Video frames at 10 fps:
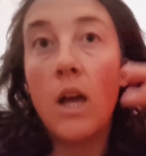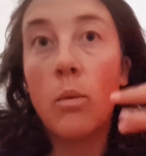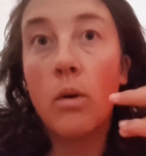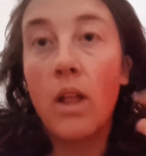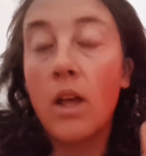
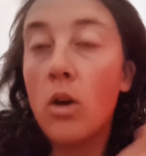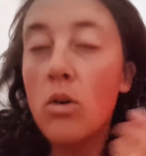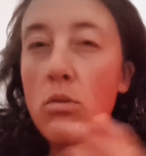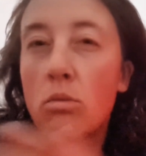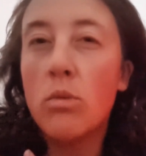And we were like,
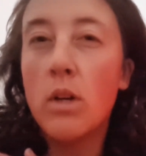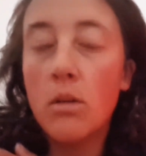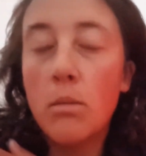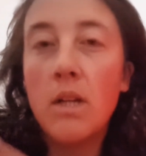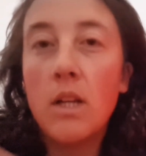oh, we
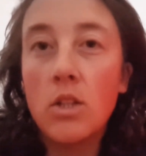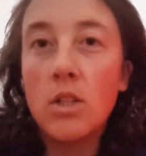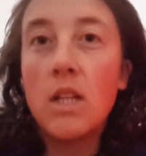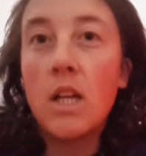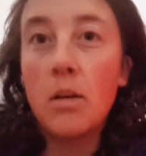could
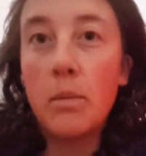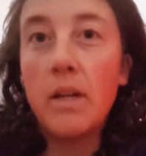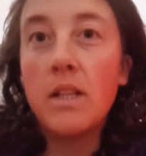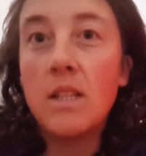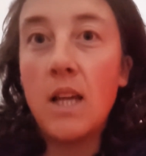potentially take our
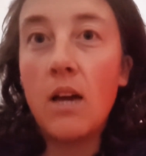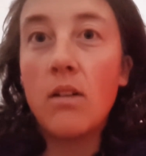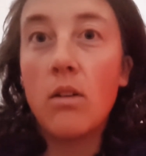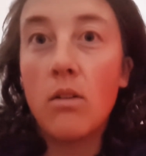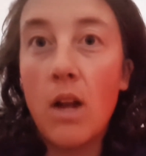bikes
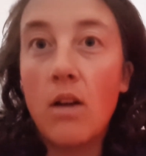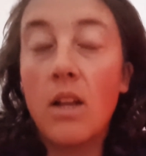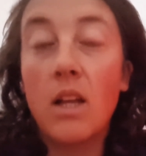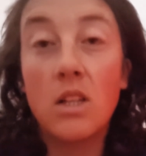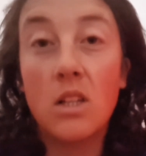down and
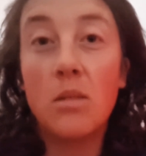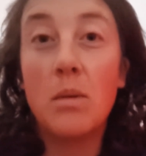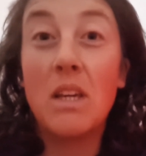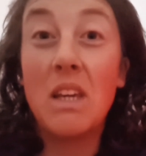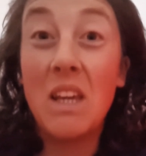around. Like, it's going to be